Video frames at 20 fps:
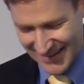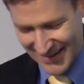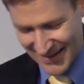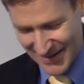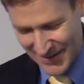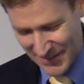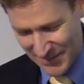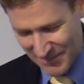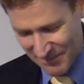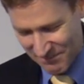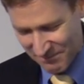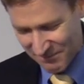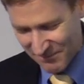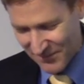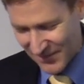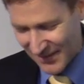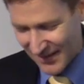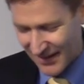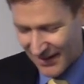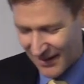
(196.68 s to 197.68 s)

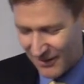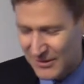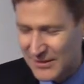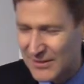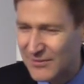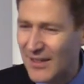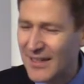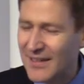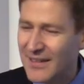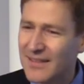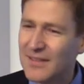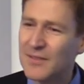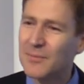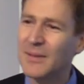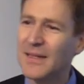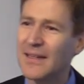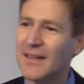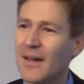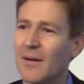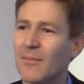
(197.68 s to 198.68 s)
I was invited to
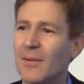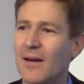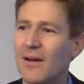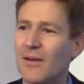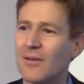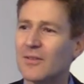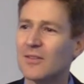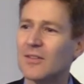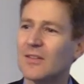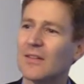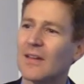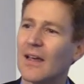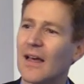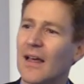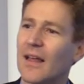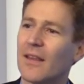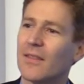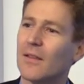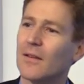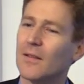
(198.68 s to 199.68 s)
speak about
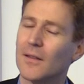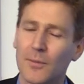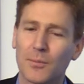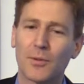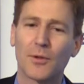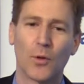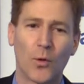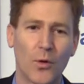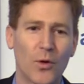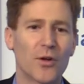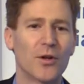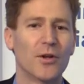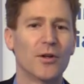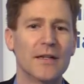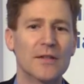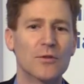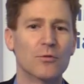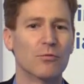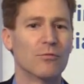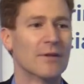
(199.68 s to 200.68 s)
The Liberal Order
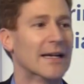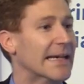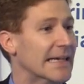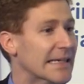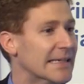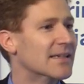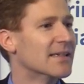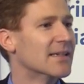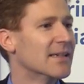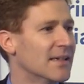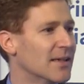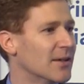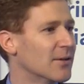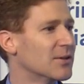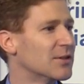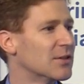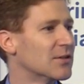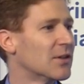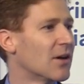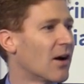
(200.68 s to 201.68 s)
is Rigged,
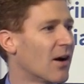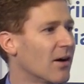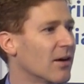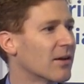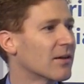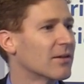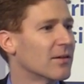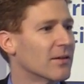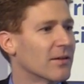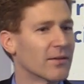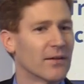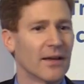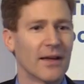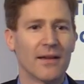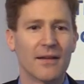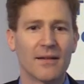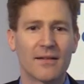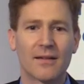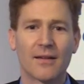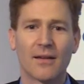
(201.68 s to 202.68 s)
which is an article
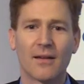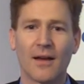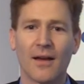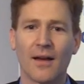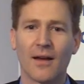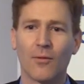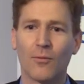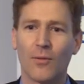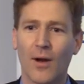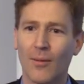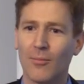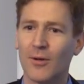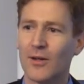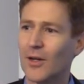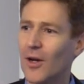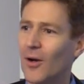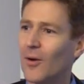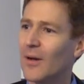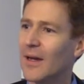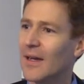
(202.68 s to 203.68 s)
that Robert
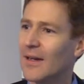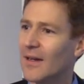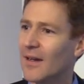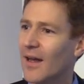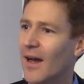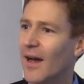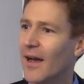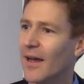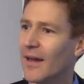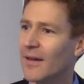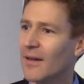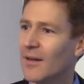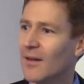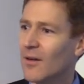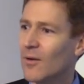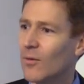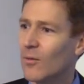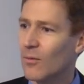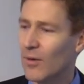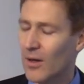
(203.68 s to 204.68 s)
Cohen and I
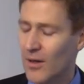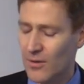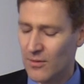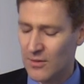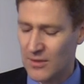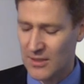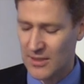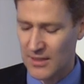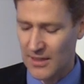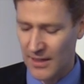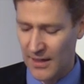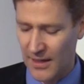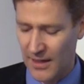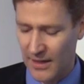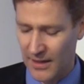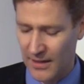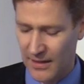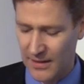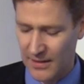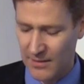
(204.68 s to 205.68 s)
wrote
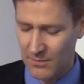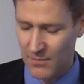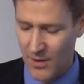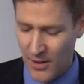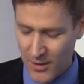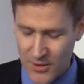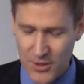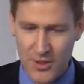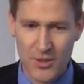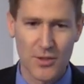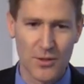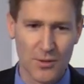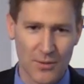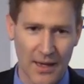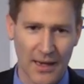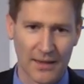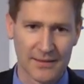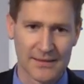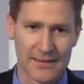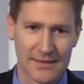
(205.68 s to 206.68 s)
in March
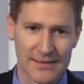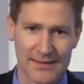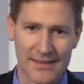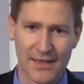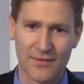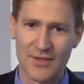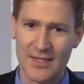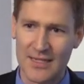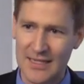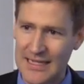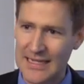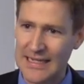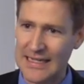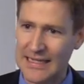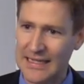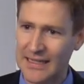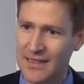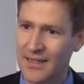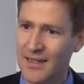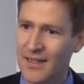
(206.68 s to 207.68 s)

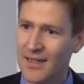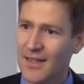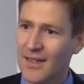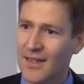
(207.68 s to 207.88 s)
2017